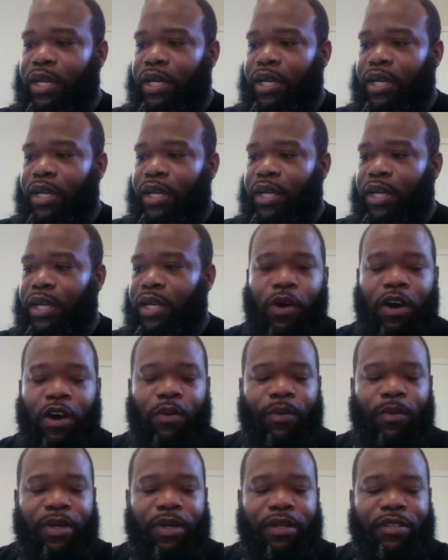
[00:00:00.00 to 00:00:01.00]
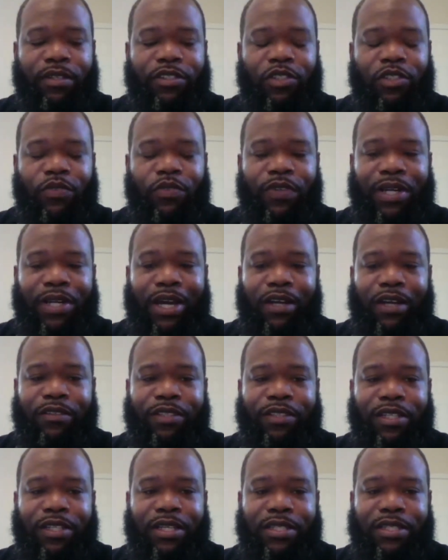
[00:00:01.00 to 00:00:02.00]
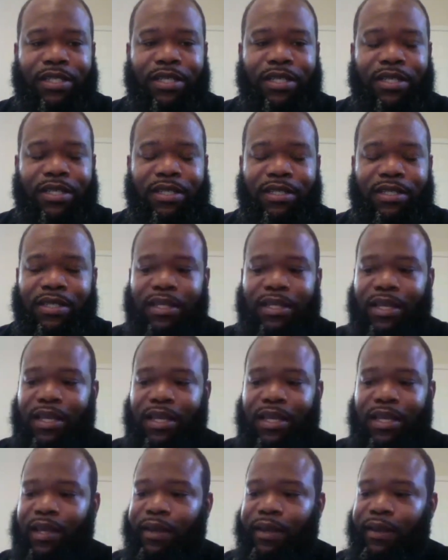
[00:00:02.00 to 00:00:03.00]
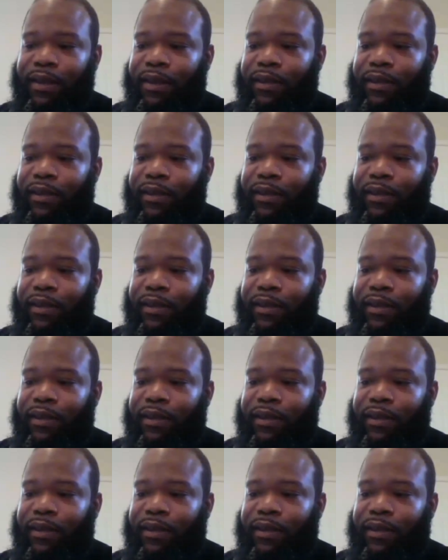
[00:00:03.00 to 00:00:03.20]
I got to work with the Department of Juvenile Justice.